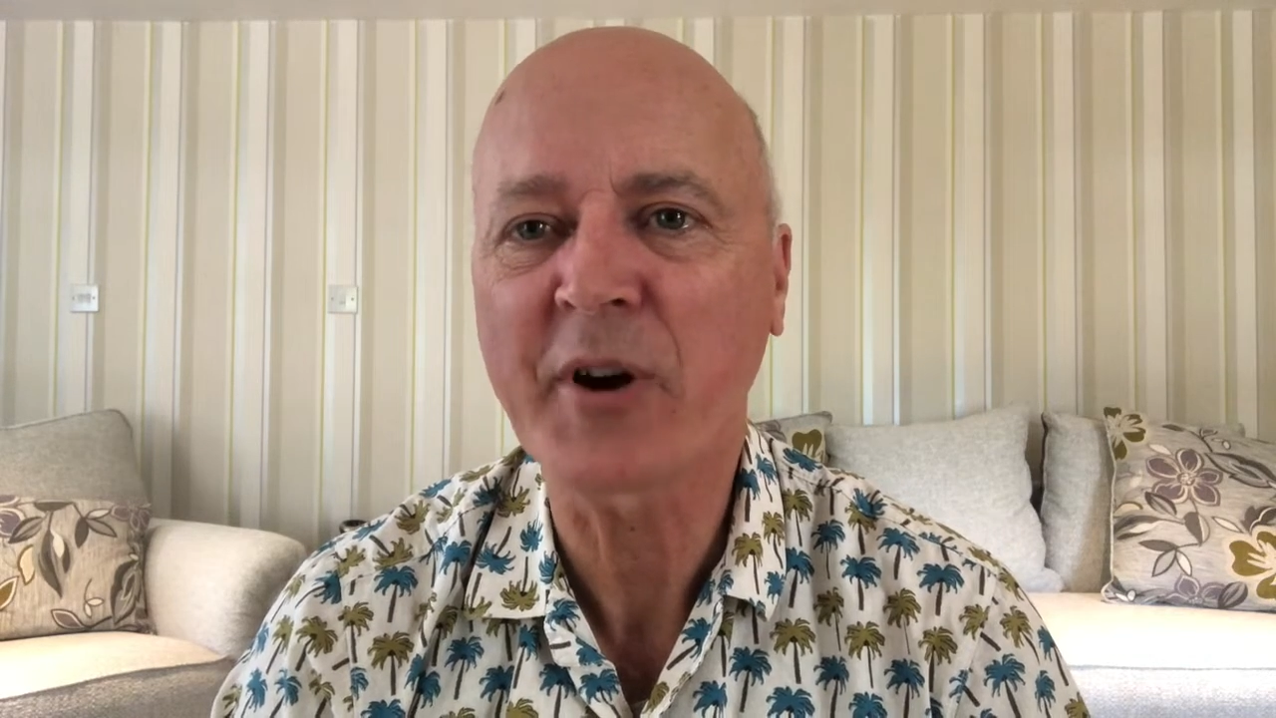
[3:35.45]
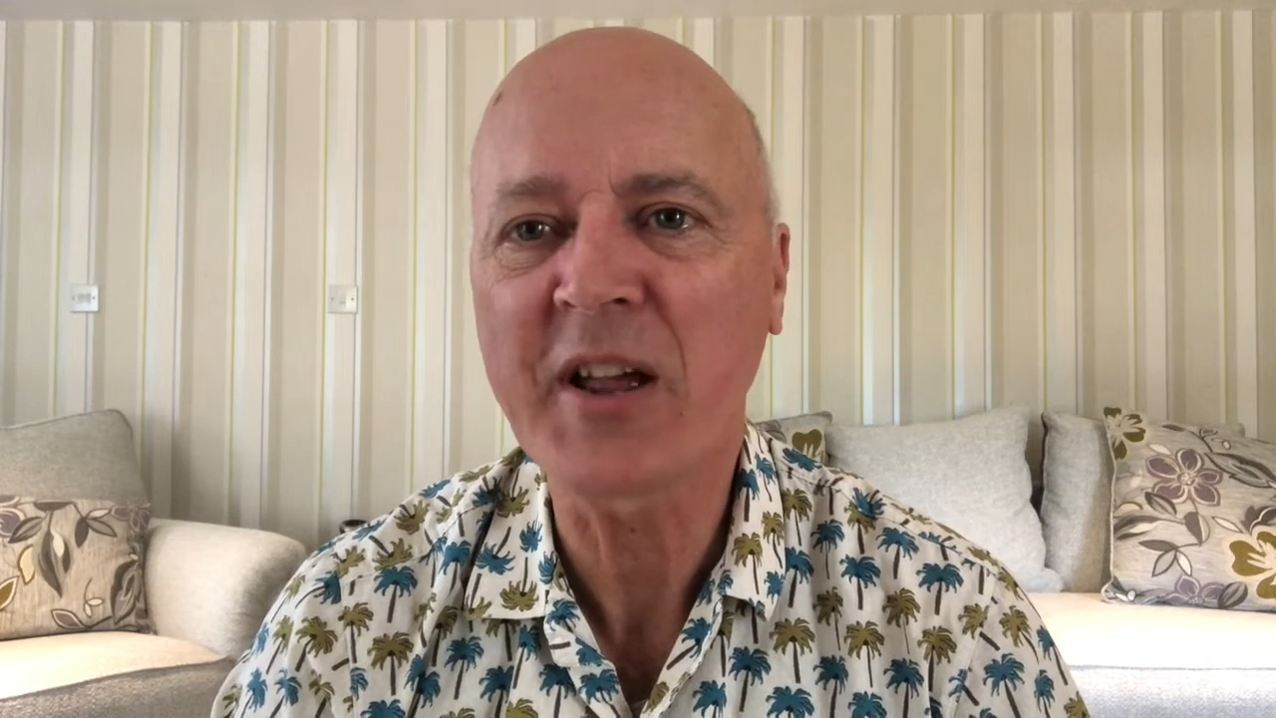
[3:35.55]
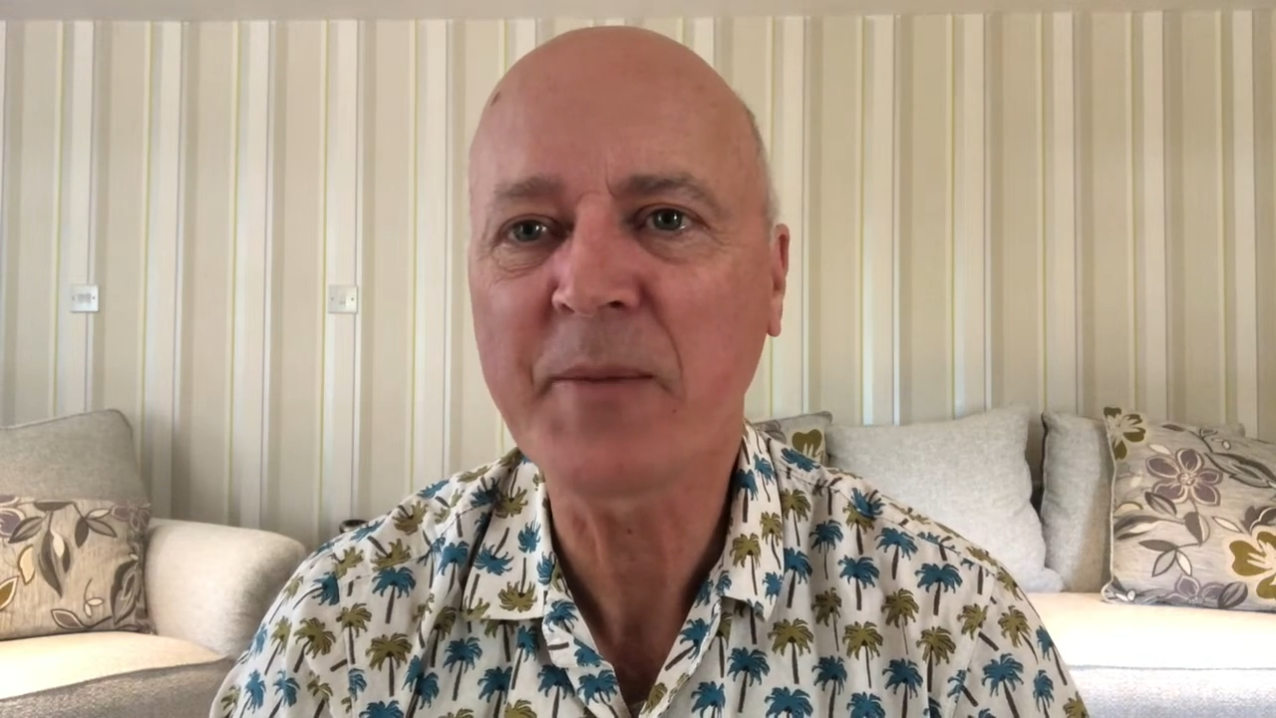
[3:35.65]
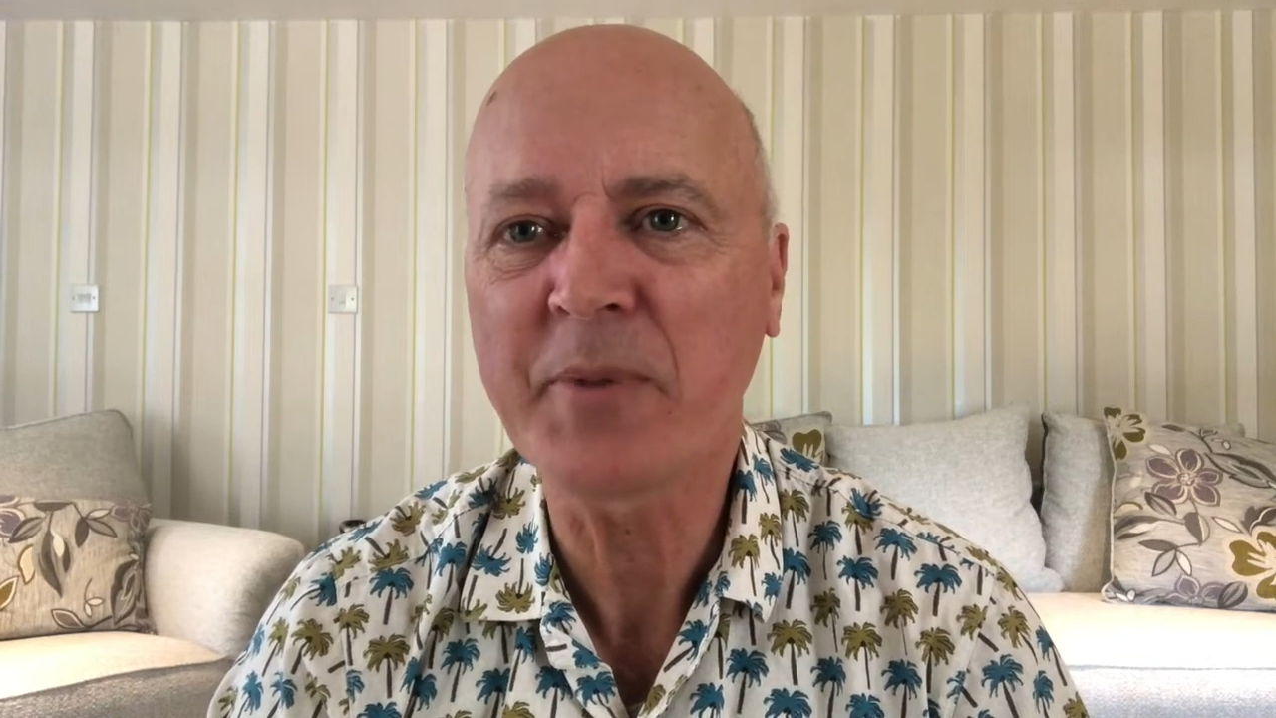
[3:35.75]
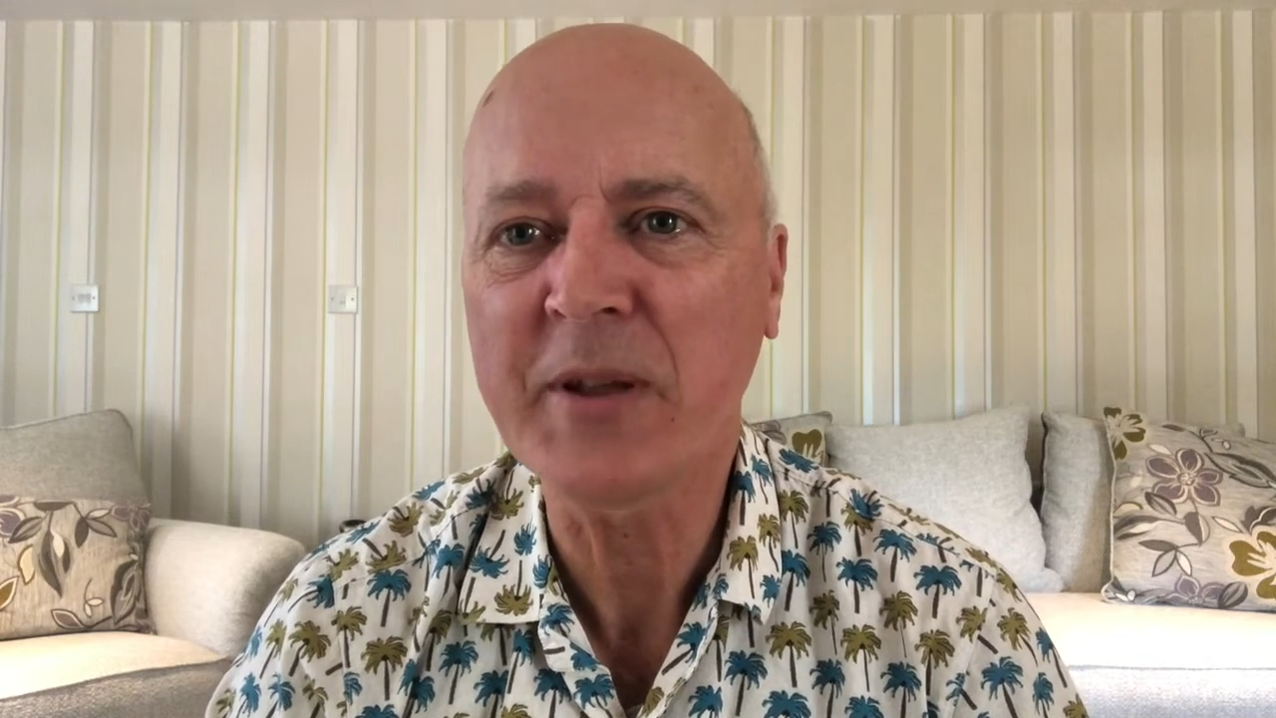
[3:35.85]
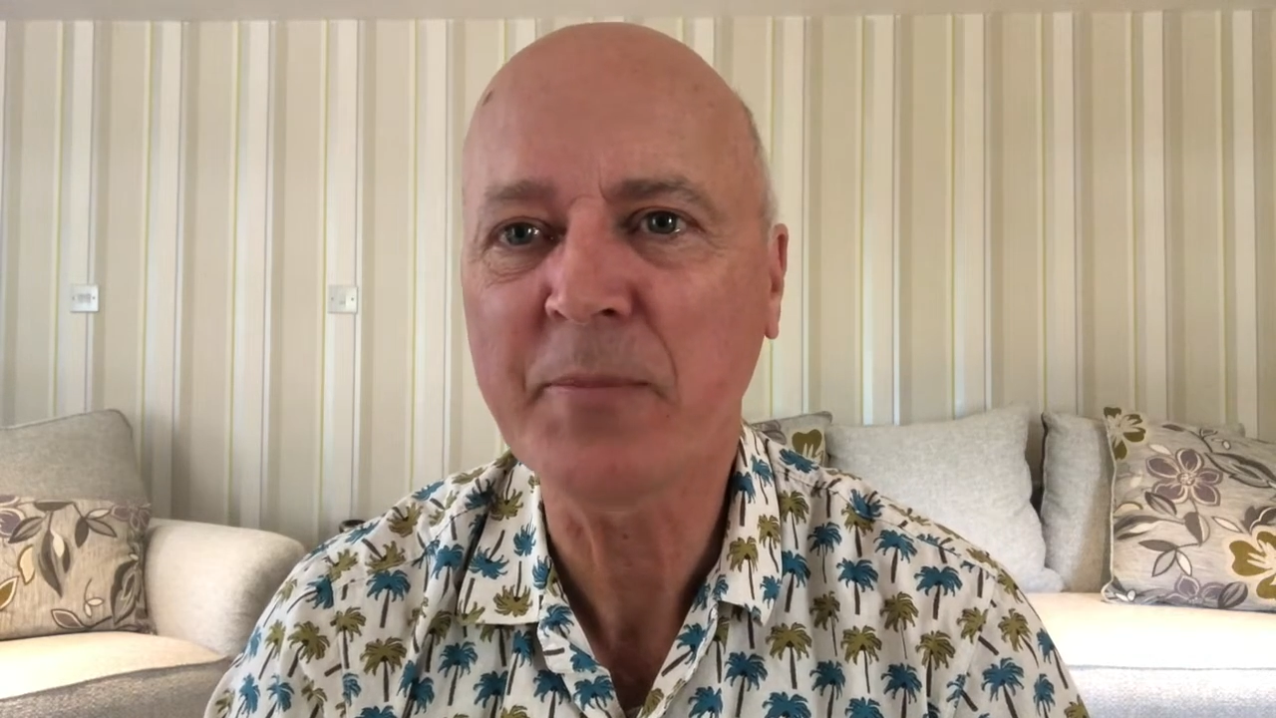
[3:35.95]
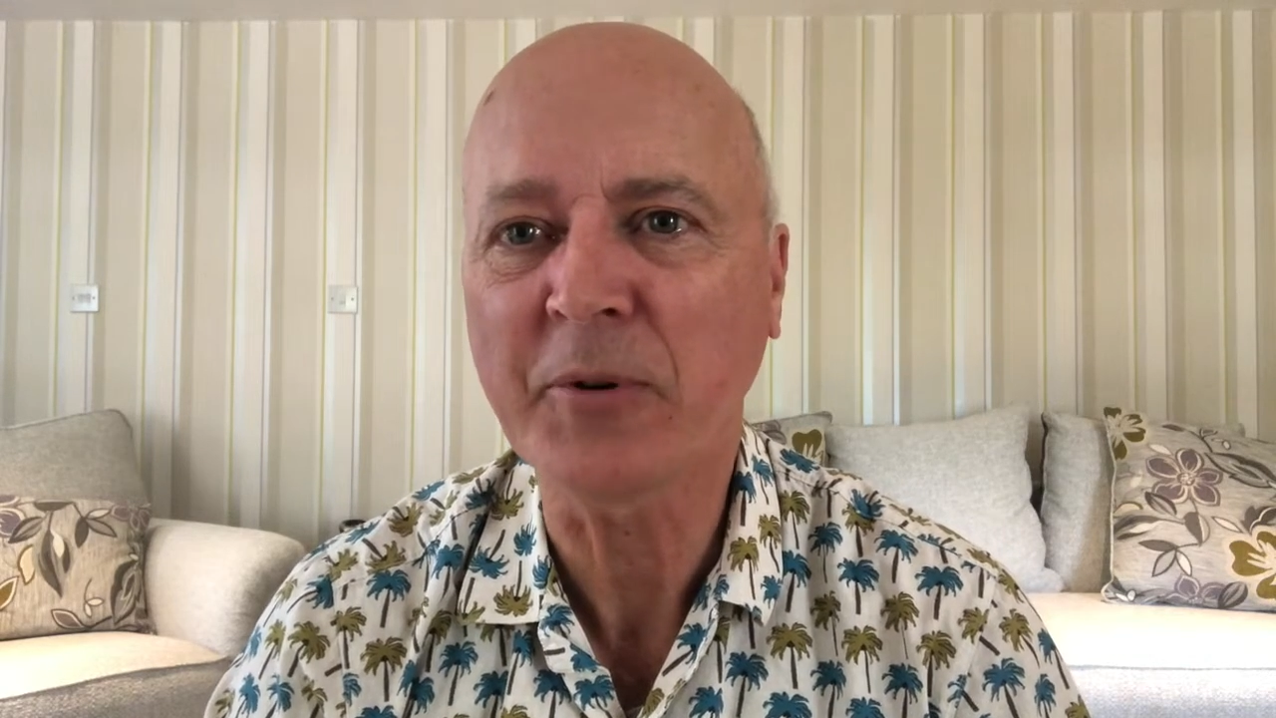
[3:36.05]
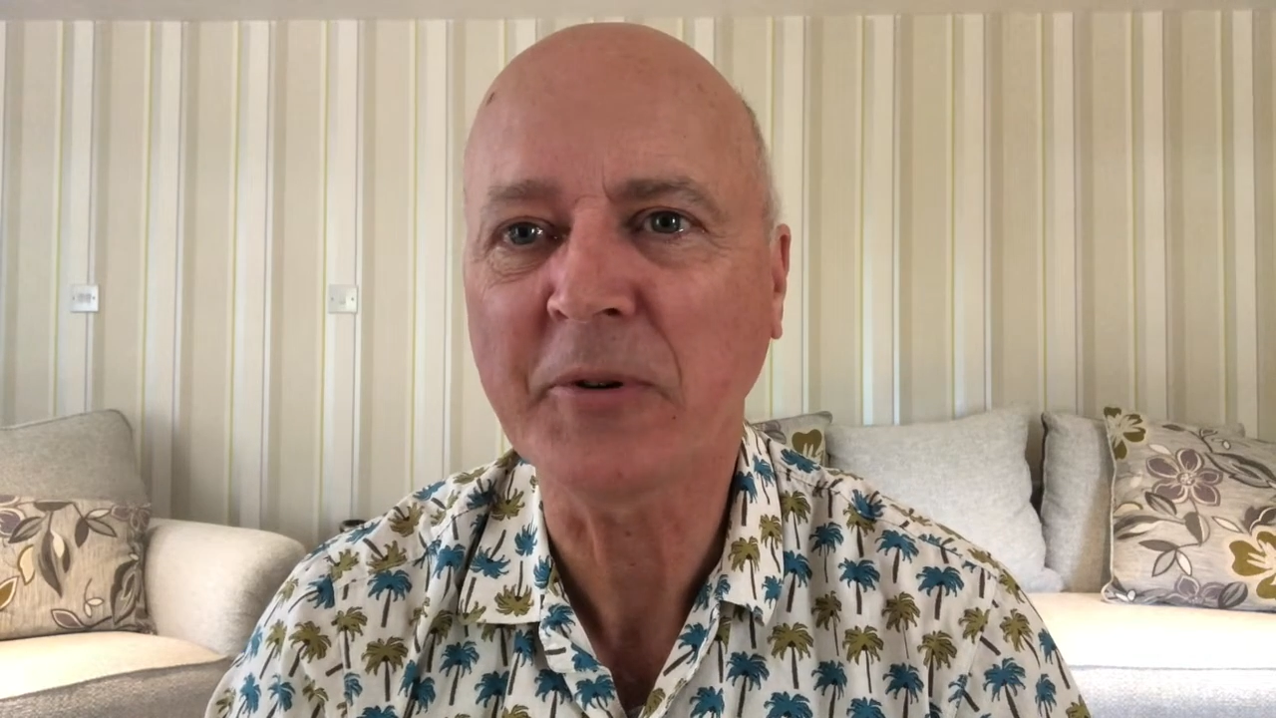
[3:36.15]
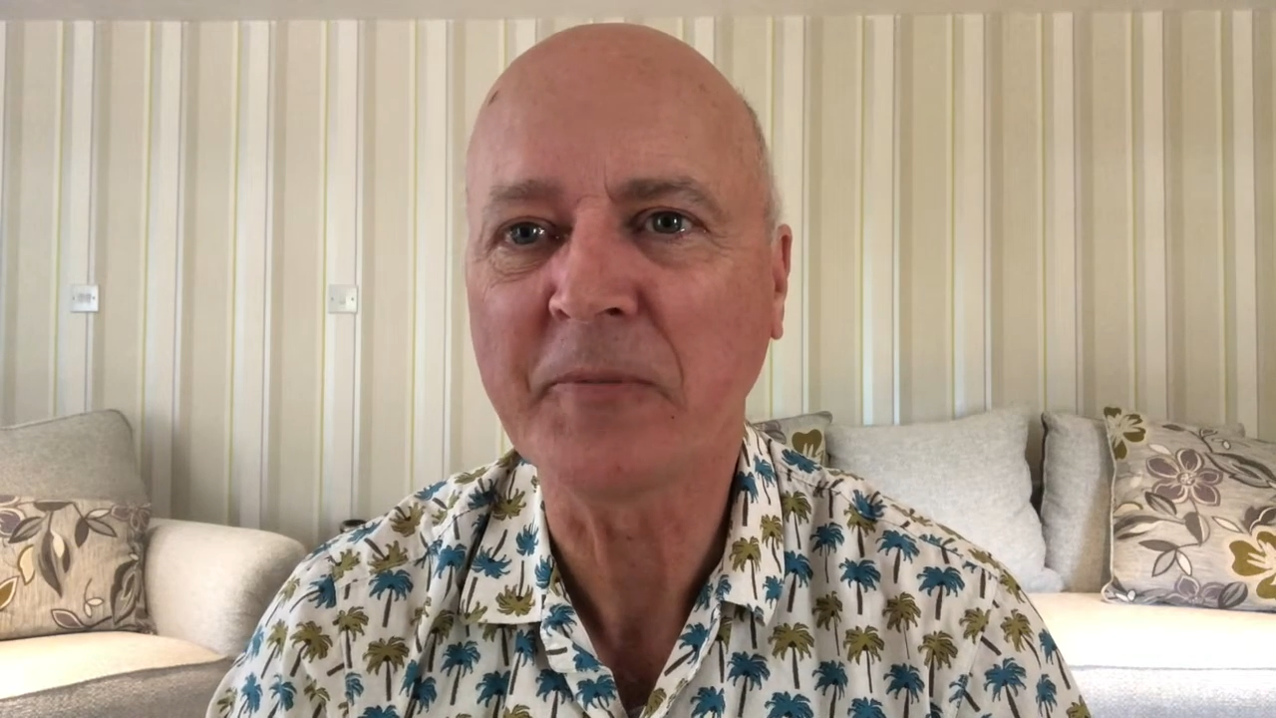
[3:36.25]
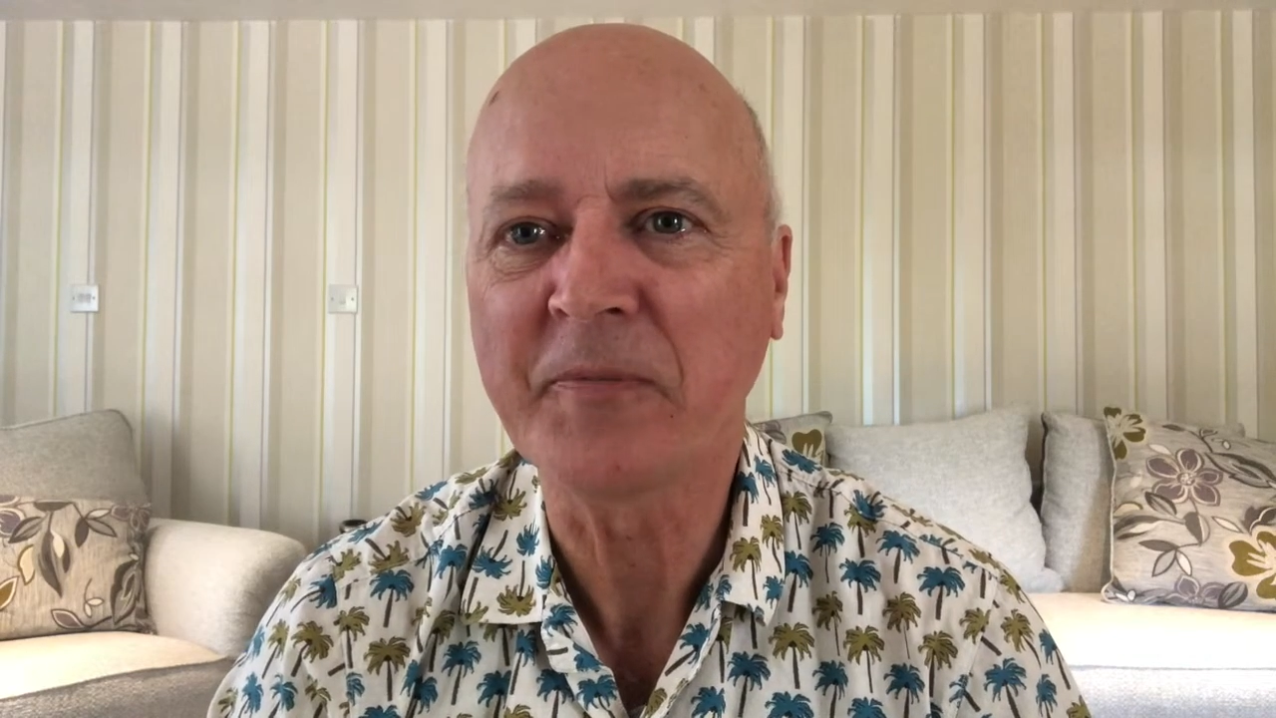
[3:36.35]
praying
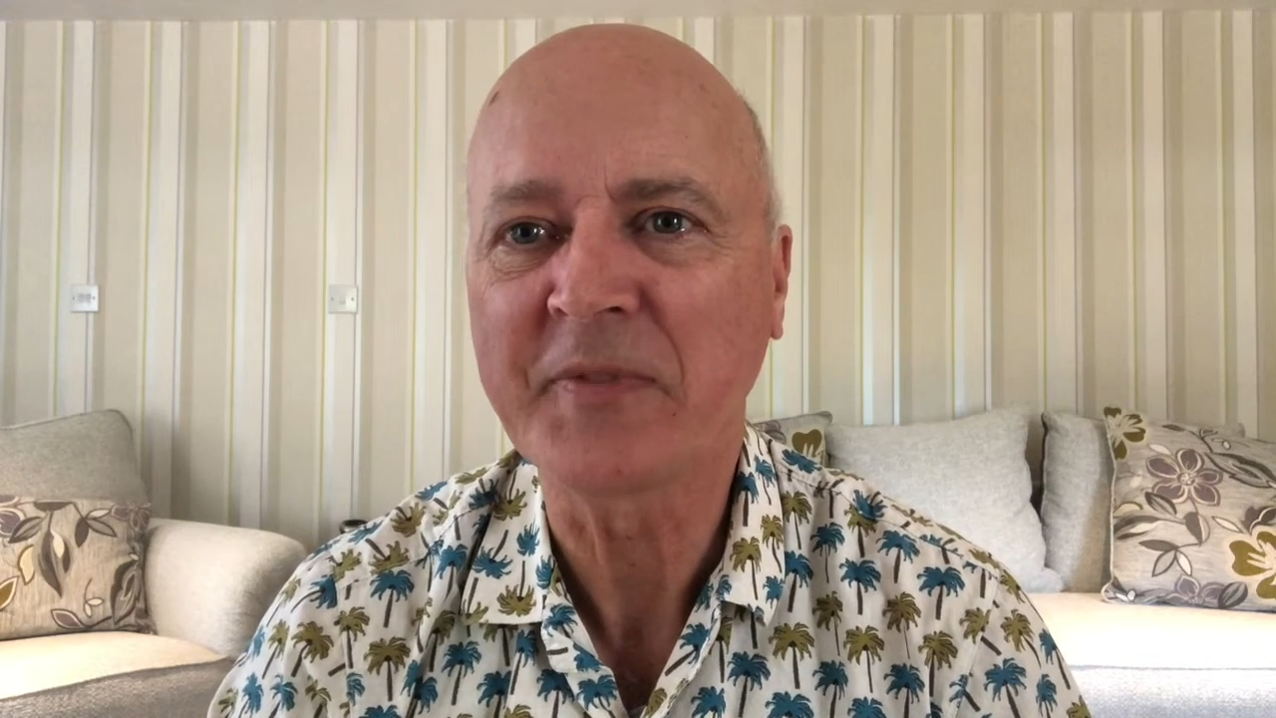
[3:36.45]
people.